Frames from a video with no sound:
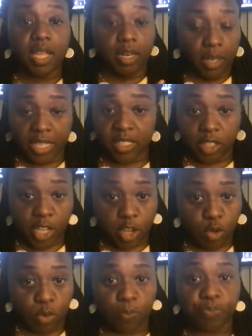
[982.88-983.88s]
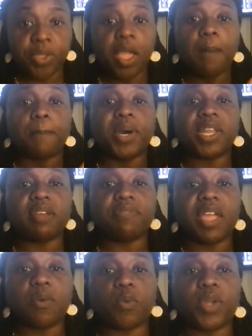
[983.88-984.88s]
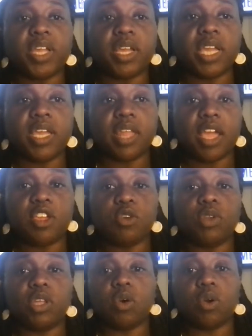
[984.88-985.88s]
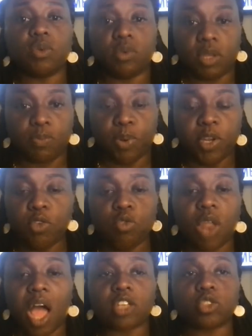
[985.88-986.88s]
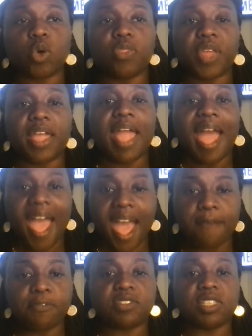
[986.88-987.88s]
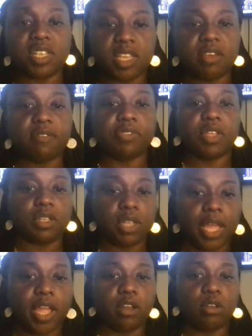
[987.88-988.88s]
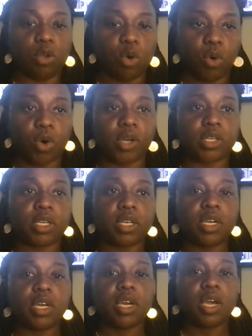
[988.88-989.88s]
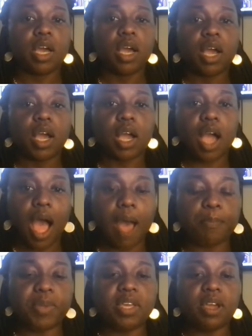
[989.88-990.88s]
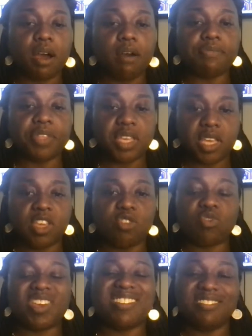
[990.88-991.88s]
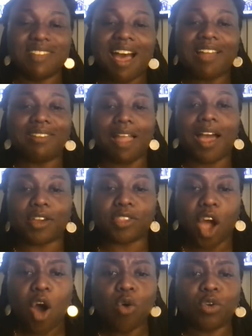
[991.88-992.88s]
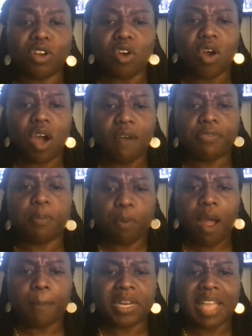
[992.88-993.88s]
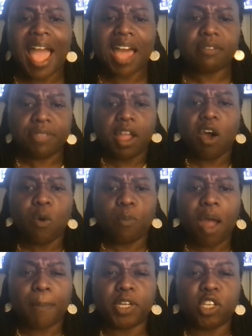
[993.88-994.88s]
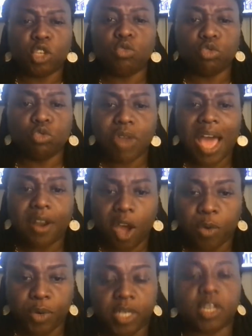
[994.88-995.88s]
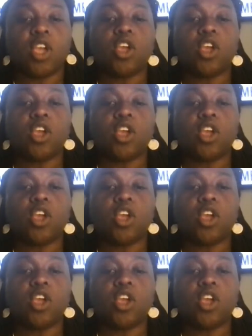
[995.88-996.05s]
It's legal. But if they rekey their unit, put new locks on, they have to give the landlord copy of the key. You cannot lock the owner of the property out of their own property. You do not own it.